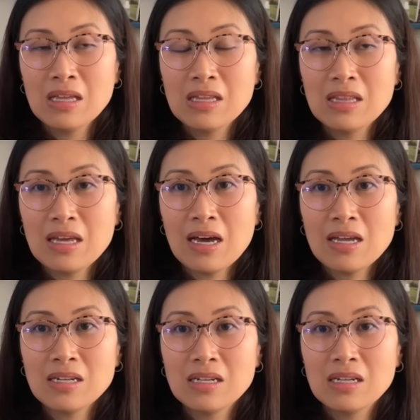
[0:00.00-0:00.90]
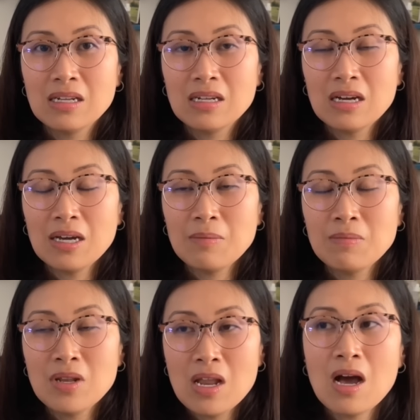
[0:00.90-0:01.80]
that
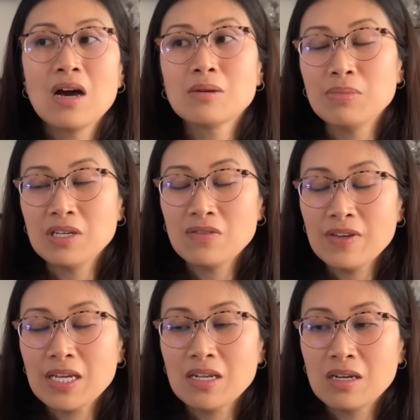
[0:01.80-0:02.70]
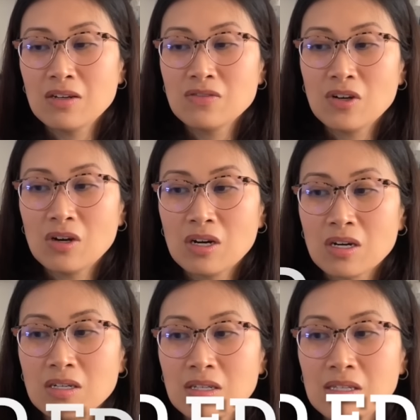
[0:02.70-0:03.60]
I'm not a big fan of
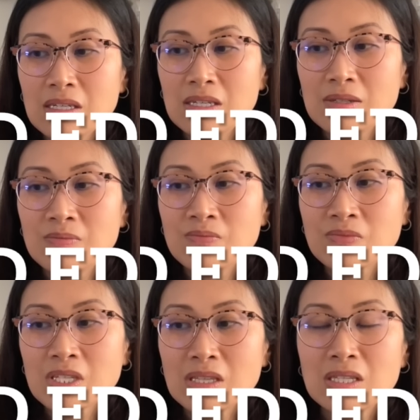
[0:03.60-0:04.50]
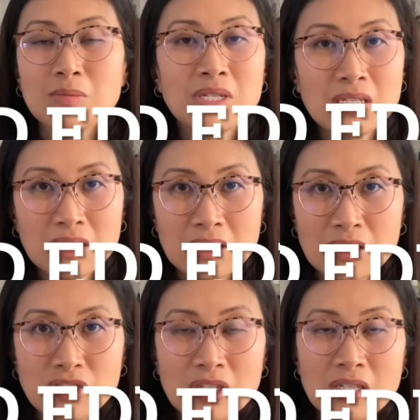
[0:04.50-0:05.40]
are the limited
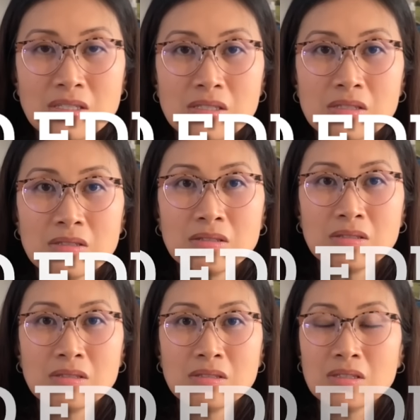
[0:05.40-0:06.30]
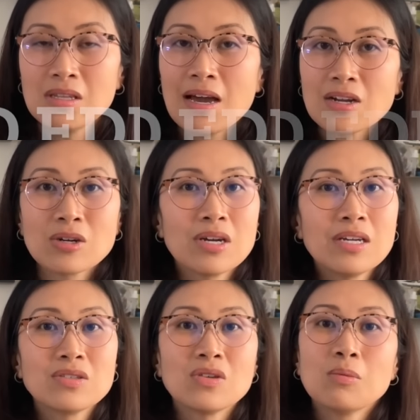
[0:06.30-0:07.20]
editions that
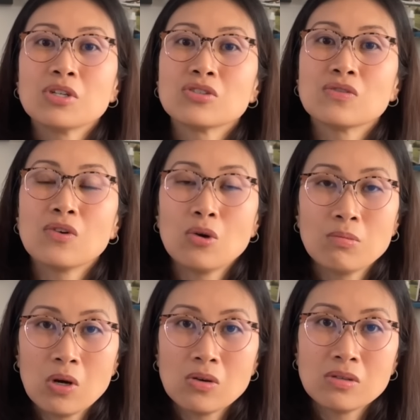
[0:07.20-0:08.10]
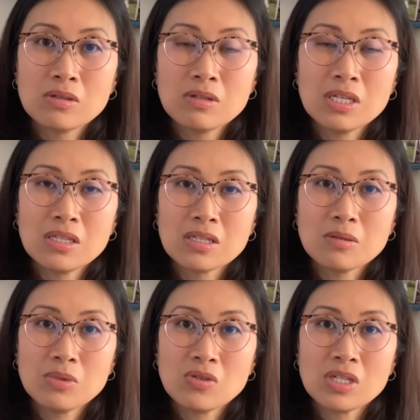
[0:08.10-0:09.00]
create so much FOMO in the
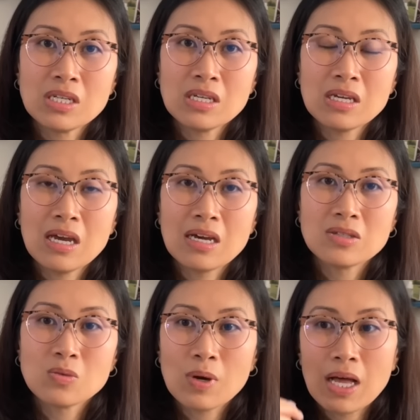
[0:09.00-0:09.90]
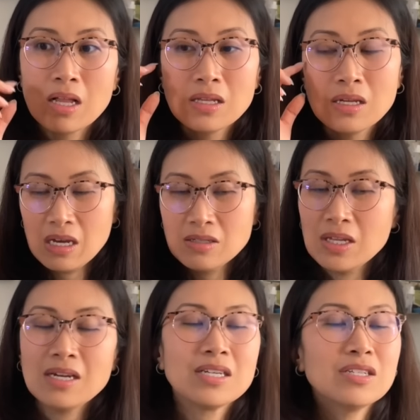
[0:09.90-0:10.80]
community as well.
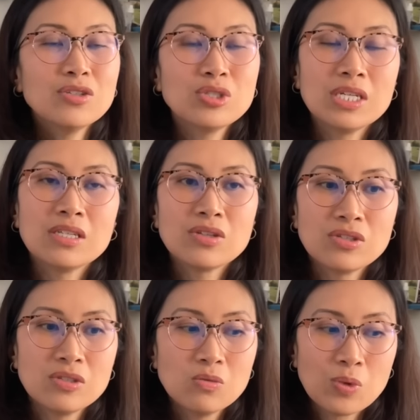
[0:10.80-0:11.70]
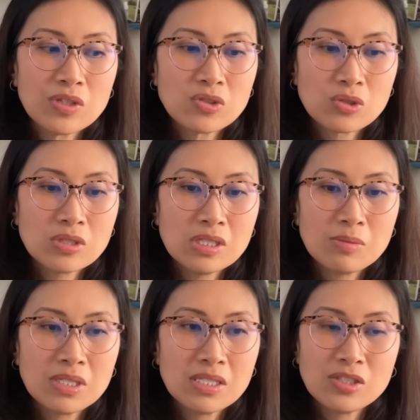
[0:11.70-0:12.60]
I can understand that with certain
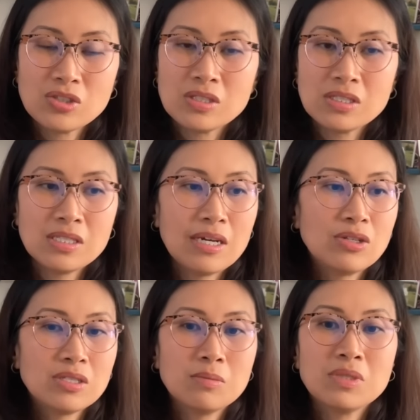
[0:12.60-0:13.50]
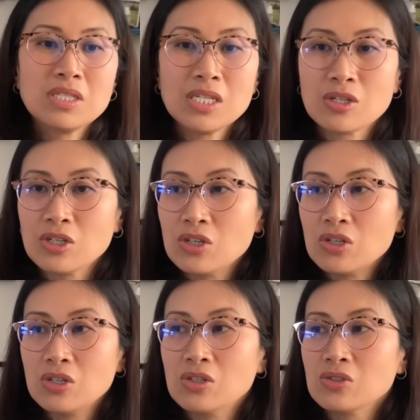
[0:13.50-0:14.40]
limited editions, it's down to
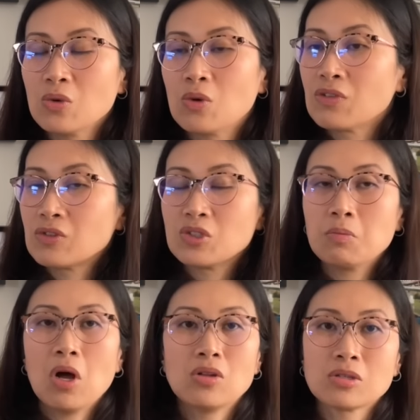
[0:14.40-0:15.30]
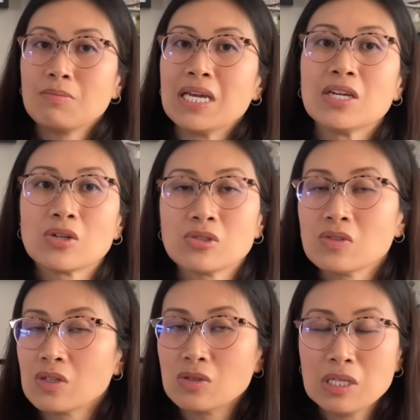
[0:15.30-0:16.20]
materials, or for smaller makers,
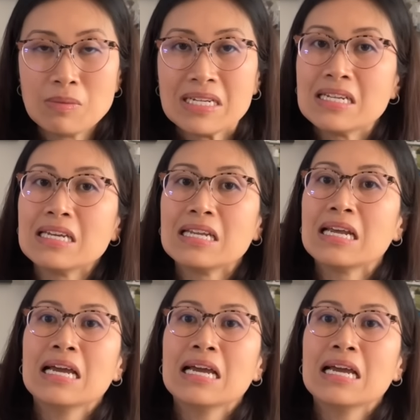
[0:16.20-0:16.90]
they're limited in